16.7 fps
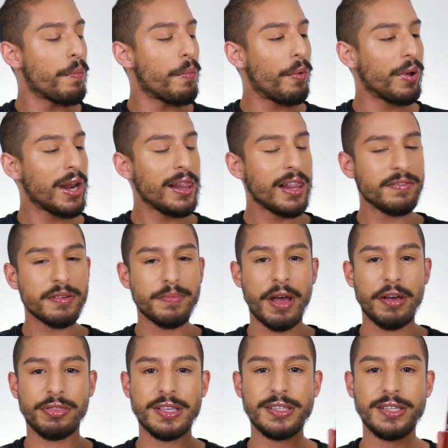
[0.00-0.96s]
But what I loved
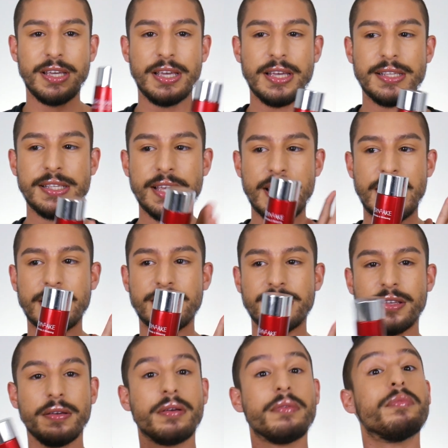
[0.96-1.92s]
about this is
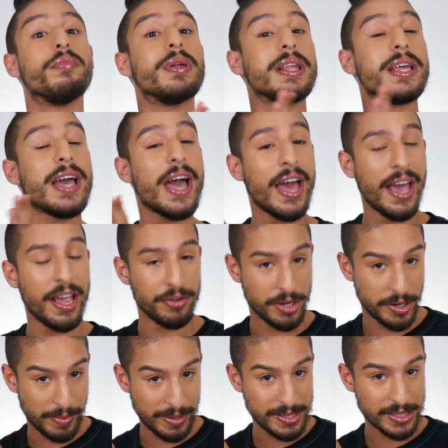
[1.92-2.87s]
it's really
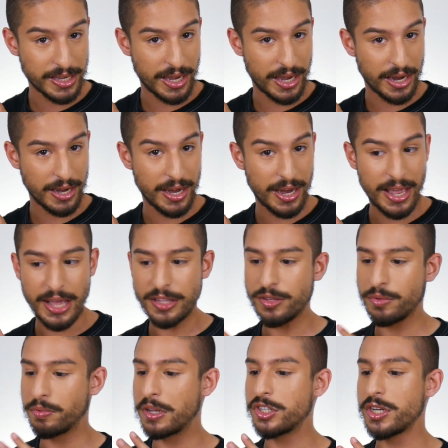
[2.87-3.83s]
hydrated my skin.
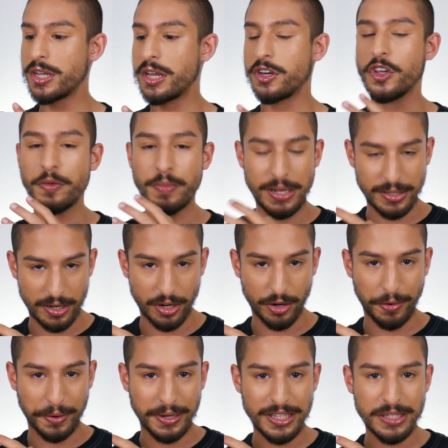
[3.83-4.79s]
It's rich in humectant
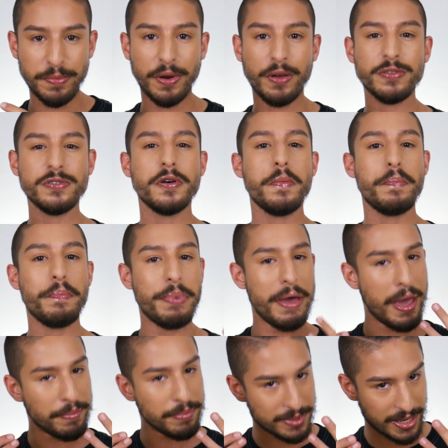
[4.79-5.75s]
ingredients, but also
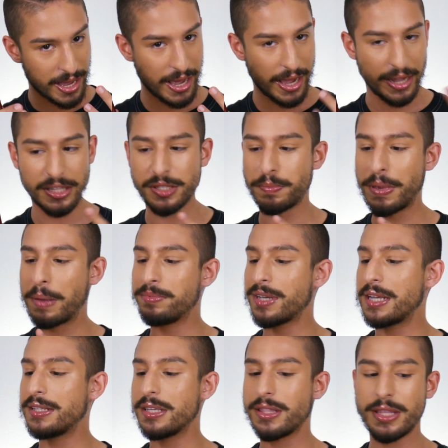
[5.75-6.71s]
peptides.
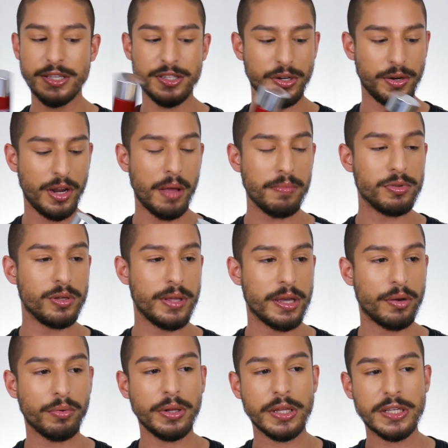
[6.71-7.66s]
Peptides in this are gonna help to
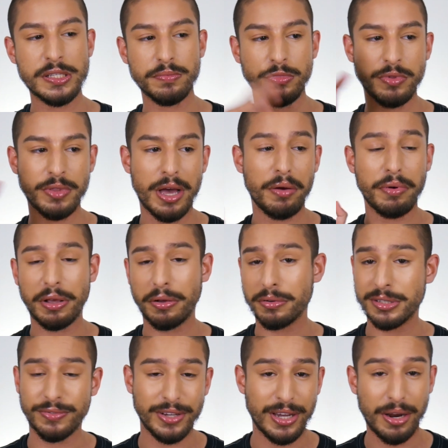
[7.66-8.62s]
like really smooth out
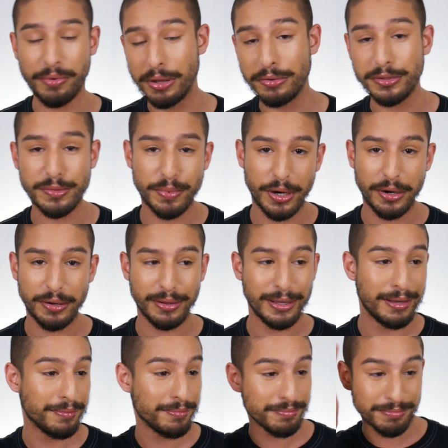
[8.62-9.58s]
wrinkles. If you got wrinkles,
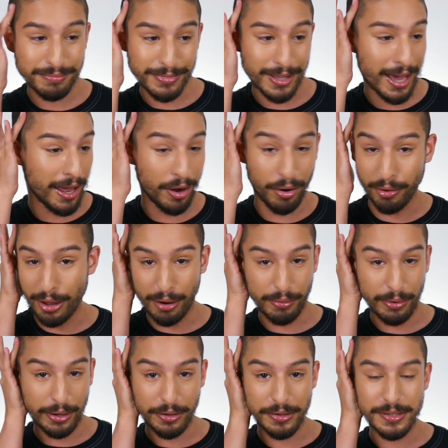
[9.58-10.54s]
apparently I don't got
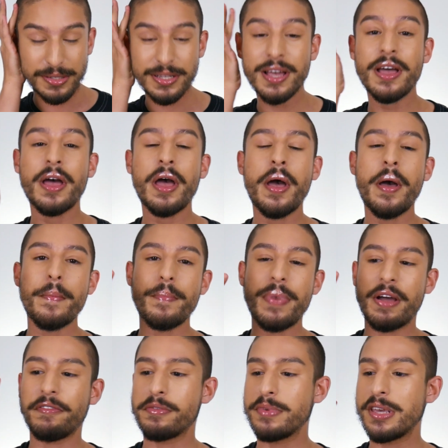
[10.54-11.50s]
wrinkles.
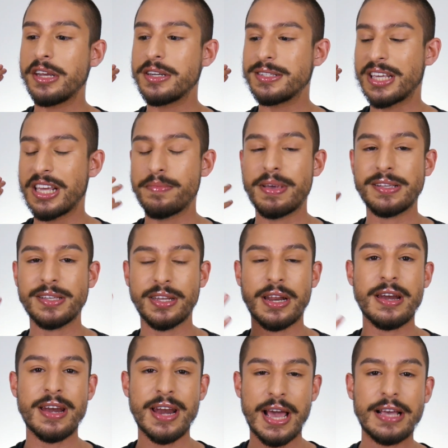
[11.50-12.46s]
But for me, it just gave my skin
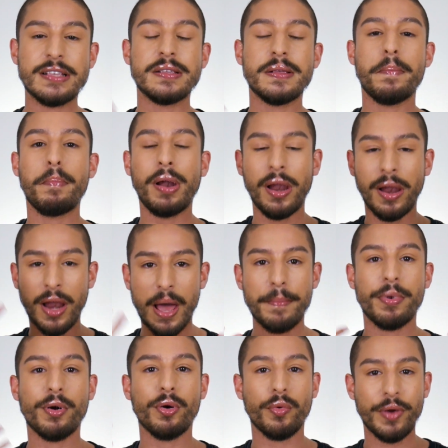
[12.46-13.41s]
a nice,
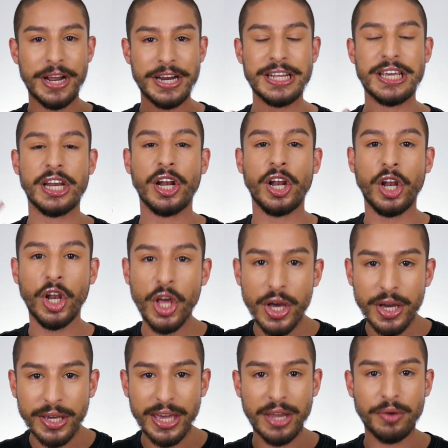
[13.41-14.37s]
plump, radiant
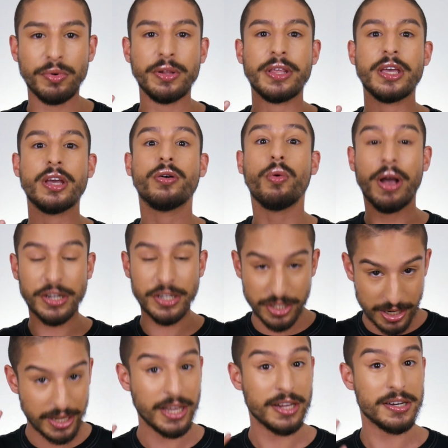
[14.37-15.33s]
look. It really
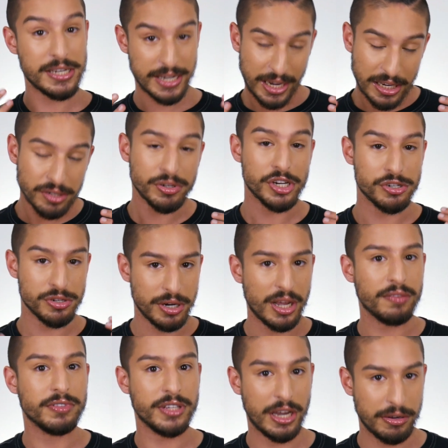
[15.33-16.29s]
quenched, again, dehydration. I
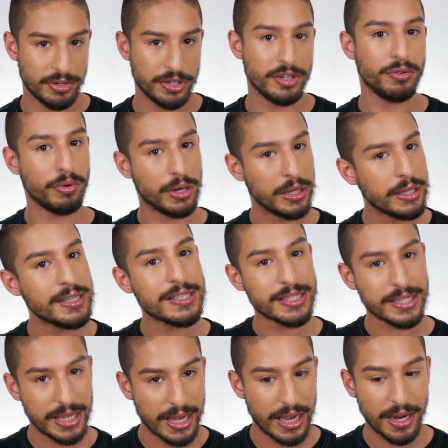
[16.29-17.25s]
have dehydrated, oily
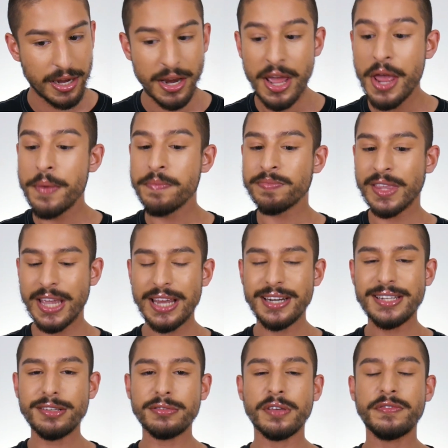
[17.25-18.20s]
skin.
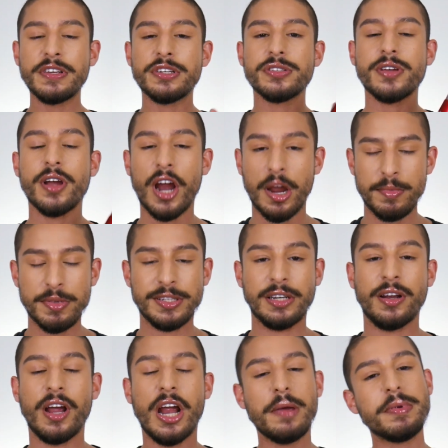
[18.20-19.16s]
And it also features
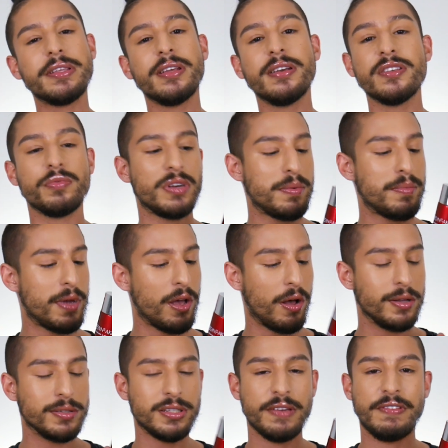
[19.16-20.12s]
Ibuprofen. Ibuprofen is one of my
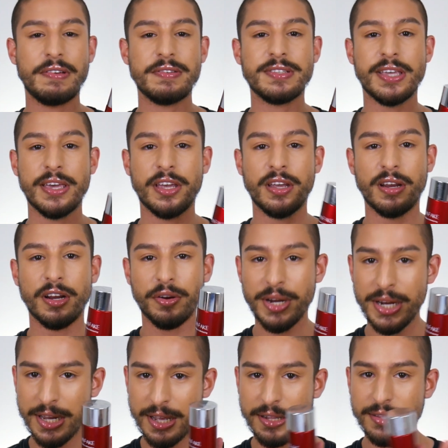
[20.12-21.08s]
all-time favorite skincare
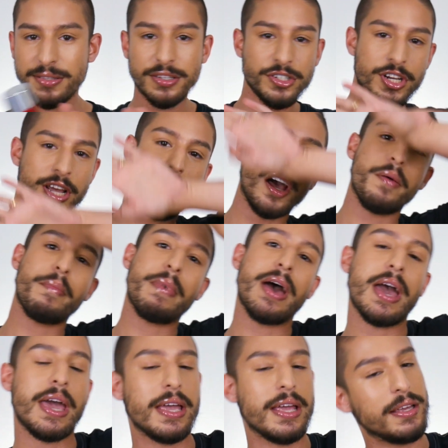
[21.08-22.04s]
ingredients. Check out
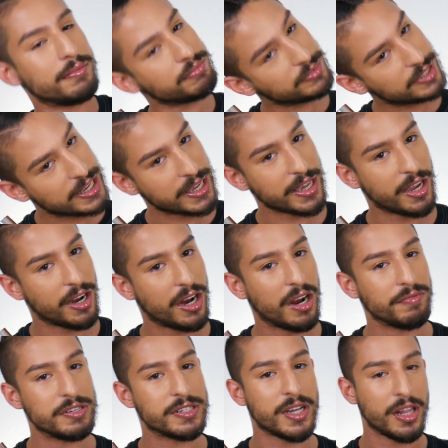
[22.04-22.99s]
my taking care
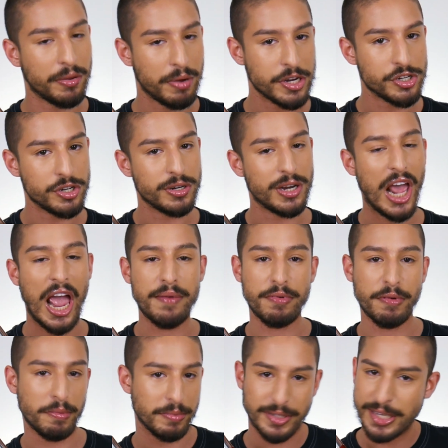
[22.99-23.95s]
of discoloration,
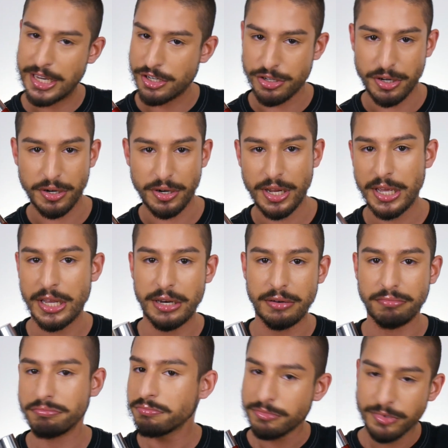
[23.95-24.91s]
hyperpigmentation,
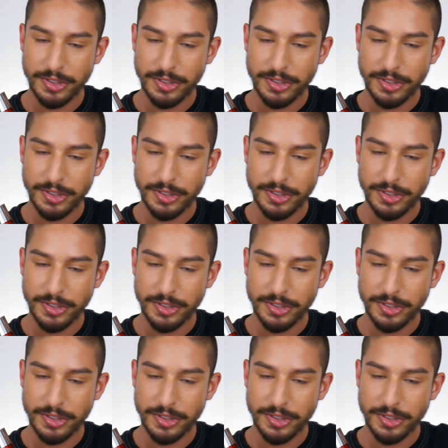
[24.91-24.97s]
in